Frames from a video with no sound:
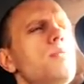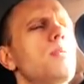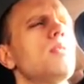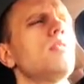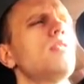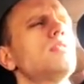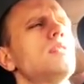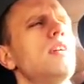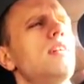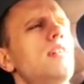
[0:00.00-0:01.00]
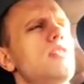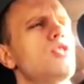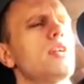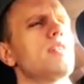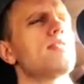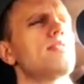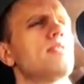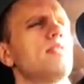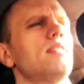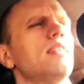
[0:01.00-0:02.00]
typical
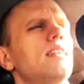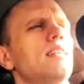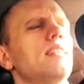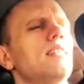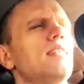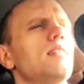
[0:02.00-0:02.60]
tricks, like